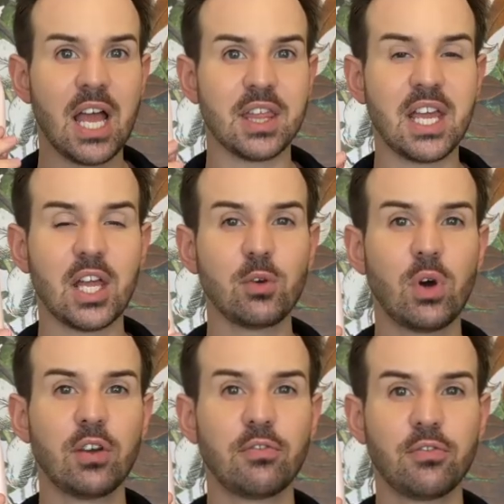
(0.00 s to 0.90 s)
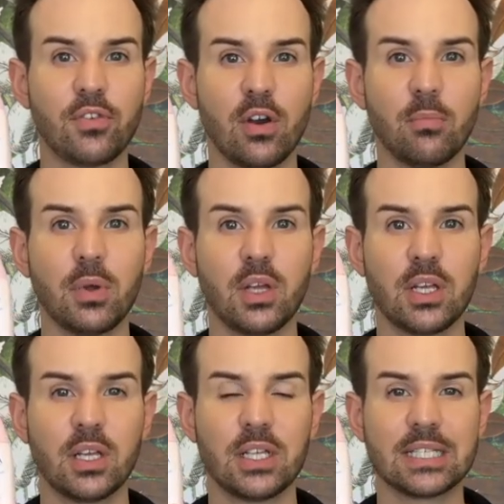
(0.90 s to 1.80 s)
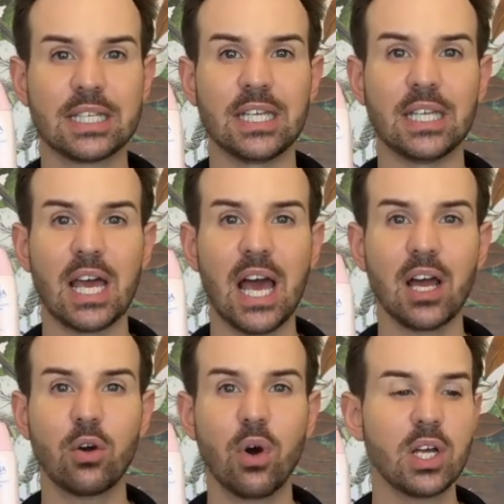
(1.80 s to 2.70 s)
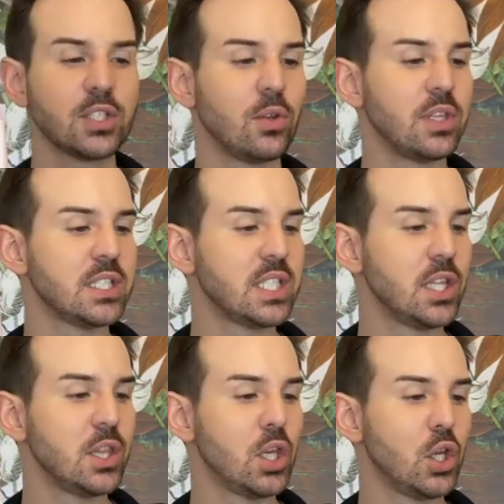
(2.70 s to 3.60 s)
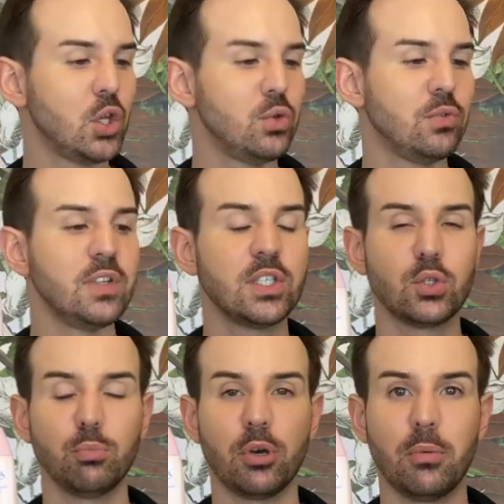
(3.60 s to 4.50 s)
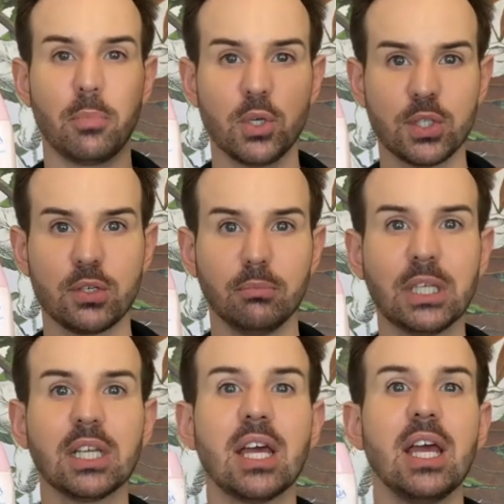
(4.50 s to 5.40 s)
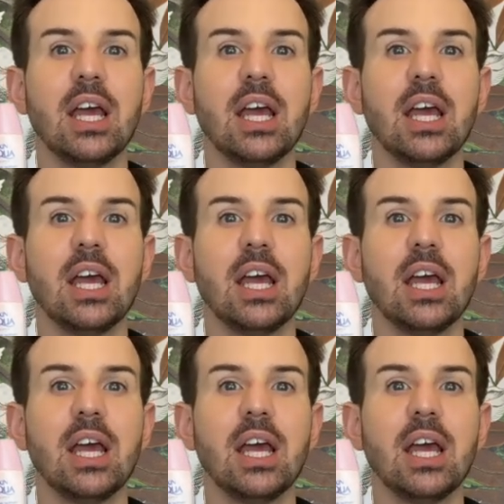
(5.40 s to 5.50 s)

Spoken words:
They are the one from Skin Aqua. So this is the UV Super Moisture Milk.